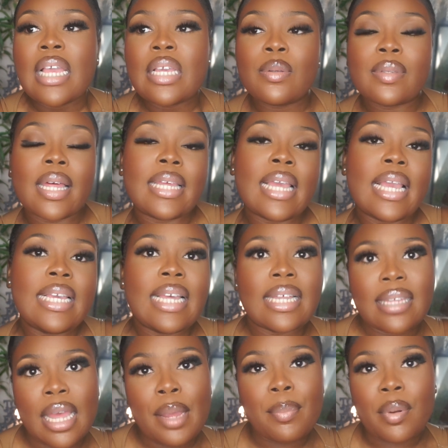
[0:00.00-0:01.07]
He was like, yeah, he
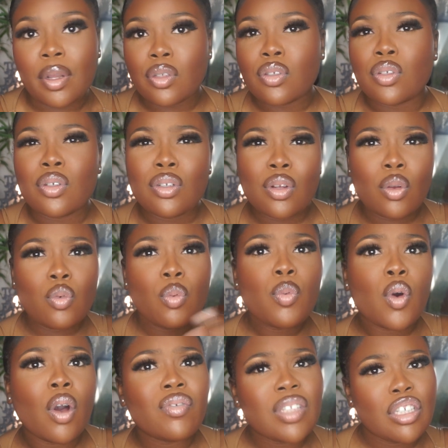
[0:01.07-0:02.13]
has an 8 Plus too. You know,
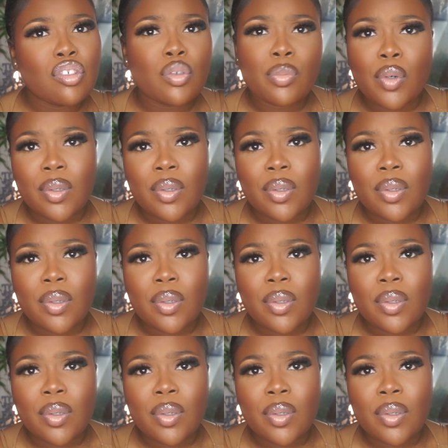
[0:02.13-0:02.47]
normal conversation.